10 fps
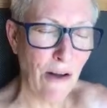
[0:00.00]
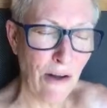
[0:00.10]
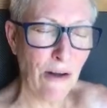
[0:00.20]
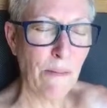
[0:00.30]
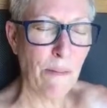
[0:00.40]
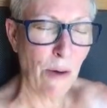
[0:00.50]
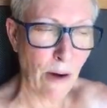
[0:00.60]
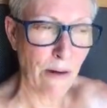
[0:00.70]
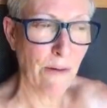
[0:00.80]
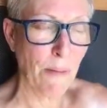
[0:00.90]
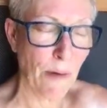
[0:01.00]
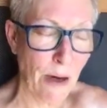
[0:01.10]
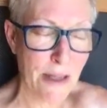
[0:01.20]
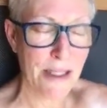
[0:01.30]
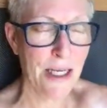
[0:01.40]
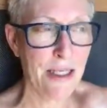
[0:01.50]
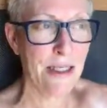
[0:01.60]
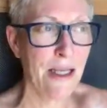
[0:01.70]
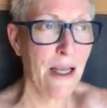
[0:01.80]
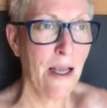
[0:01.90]
all part of a
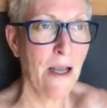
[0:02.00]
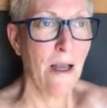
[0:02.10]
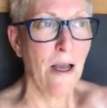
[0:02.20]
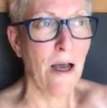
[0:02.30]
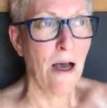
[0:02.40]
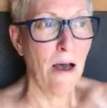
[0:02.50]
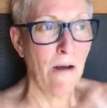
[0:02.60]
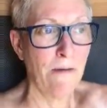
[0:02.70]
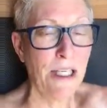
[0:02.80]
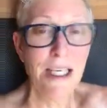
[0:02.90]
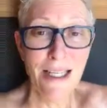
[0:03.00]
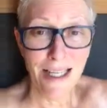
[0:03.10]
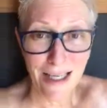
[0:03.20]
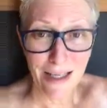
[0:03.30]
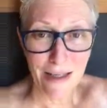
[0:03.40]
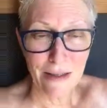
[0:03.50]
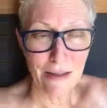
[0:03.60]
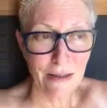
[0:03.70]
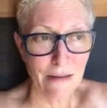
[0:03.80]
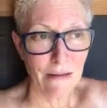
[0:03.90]
process of healing
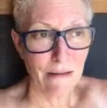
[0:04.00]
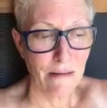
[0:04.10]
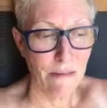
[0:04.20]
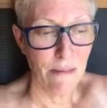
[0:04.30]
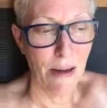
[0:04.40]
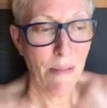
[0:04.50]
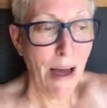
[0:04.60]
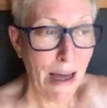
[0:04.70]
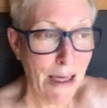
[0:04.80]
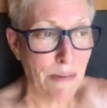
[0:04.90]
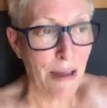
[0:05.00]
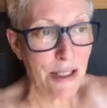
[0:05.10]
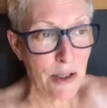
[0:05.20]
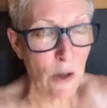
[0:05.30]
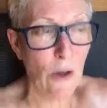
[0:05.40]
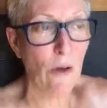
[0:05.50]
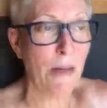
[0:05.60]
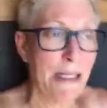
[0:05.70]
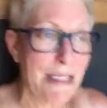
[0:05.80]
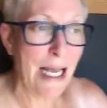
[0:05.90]
my mind, my soul,
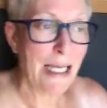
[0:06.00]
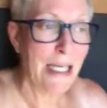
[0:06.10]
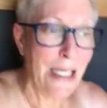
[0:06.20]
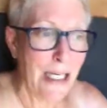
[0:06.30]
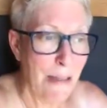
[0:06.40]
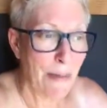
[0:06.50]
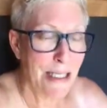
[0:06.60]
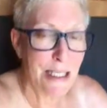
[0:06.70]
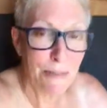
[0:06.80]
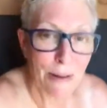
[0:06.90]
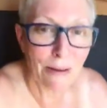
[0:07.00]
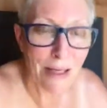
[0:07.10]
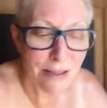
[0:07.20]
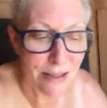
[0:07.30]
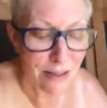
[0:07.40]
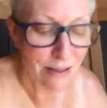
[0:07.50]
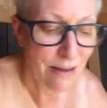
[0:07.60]
my psyche, my spirit.